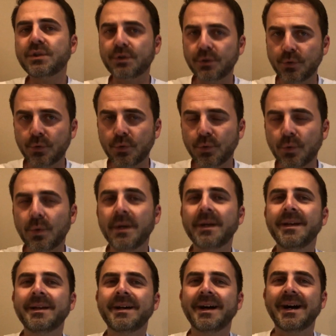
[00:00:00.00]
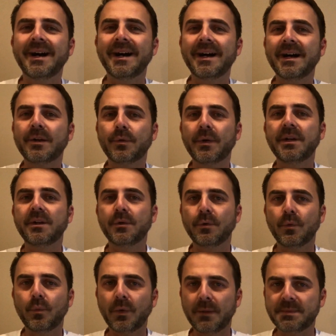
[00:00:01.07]
to creating your
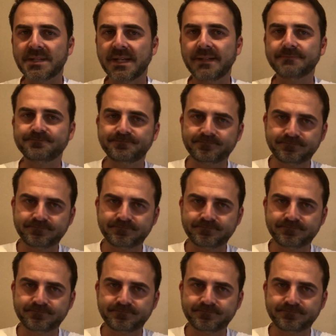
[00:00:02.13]
own website.